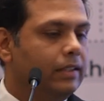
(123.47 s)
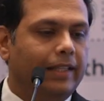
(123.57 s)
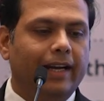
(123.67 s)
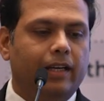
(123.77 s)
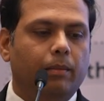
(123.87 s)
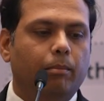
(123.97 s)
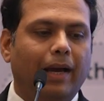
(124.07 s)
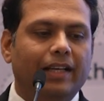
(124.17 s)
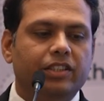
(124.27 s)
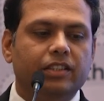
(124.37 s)
that
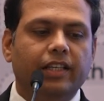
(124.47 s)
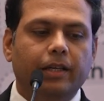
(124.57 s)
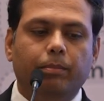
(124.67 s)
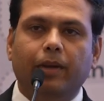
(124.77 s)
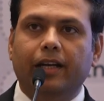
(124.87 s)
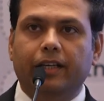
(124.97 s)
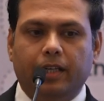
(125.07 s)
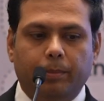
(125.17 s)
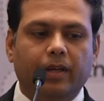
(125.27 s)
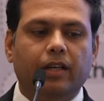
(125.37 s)
matches the
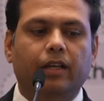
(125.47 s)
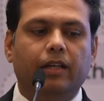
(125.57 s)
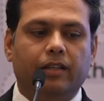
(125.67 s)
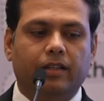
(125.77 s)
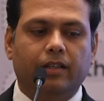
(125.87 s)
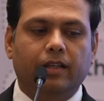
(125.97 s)
implant typically,